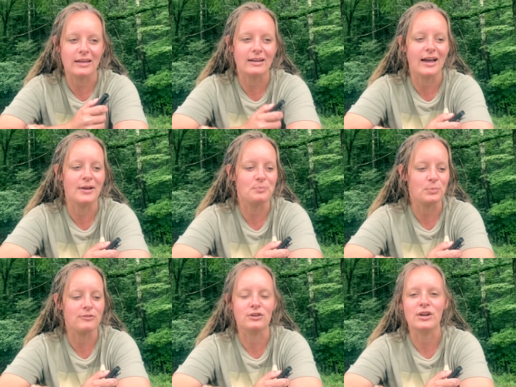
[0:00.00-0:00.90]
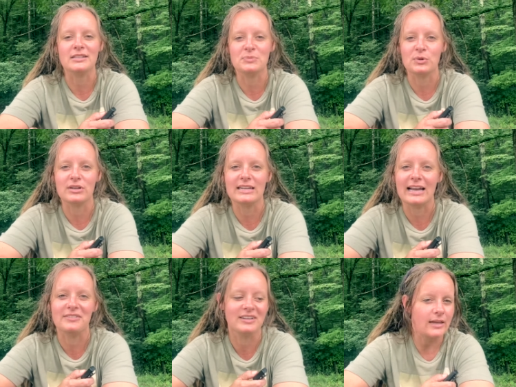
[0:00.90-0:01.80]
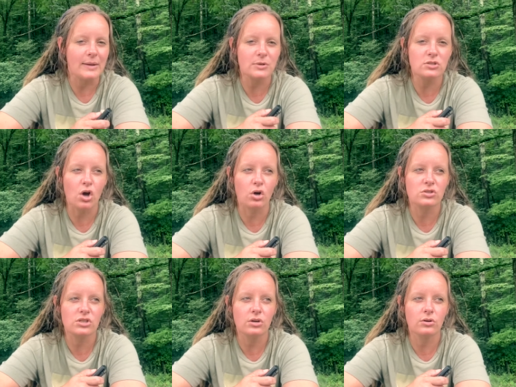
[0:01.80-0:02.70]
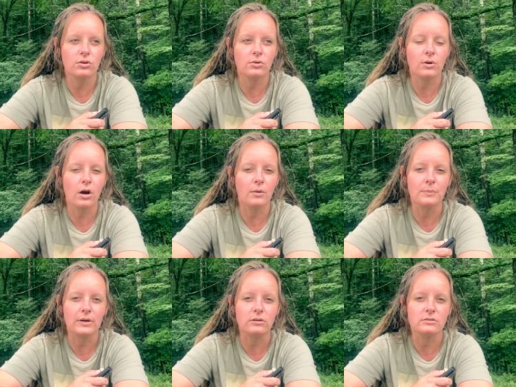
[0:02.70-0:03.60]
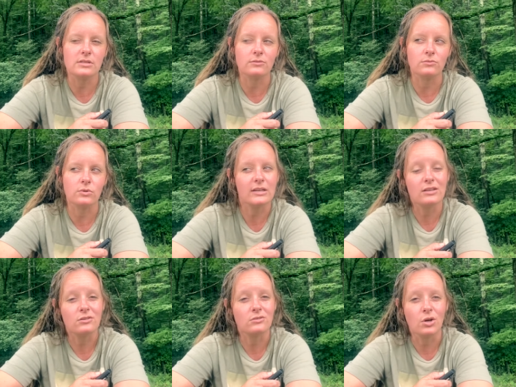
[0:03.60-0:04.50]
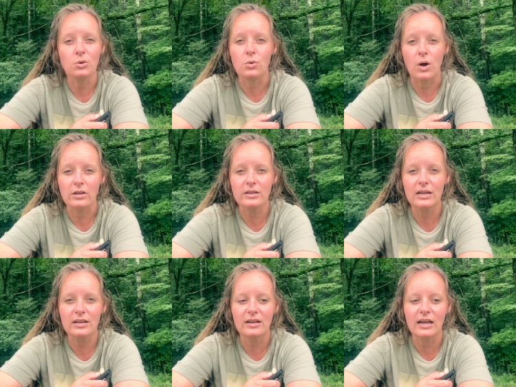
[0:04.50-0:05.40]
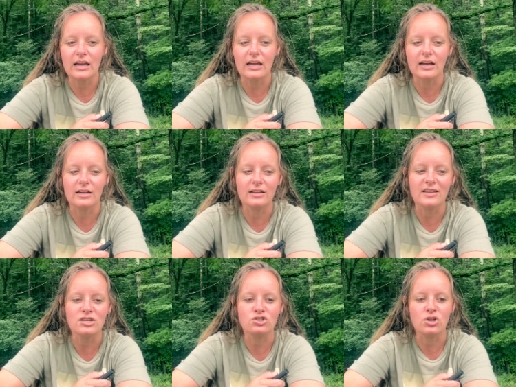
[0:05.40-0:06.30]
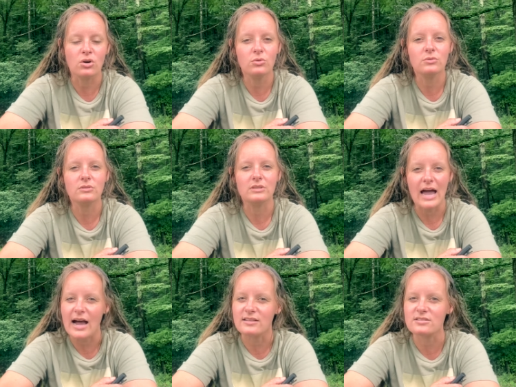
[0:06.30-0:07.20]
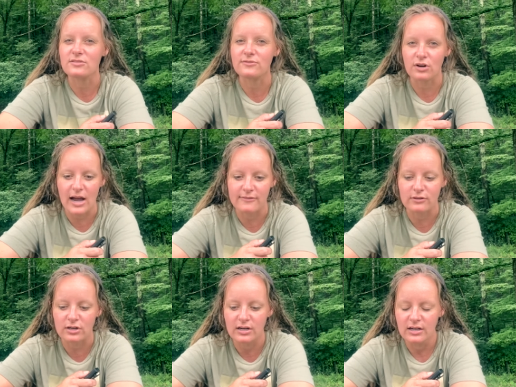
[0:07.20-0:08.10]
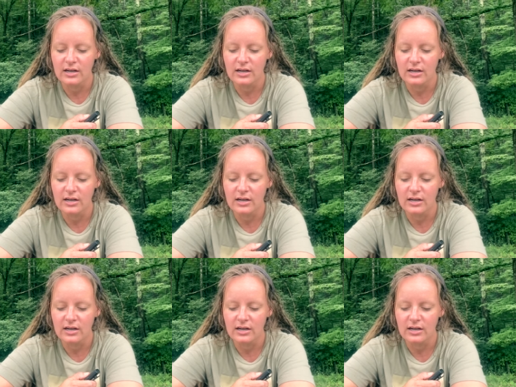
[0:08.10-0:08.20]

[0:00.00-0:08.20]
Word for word: and I prefer not to burn it down. Campers also are built really low quality and they don't last forever.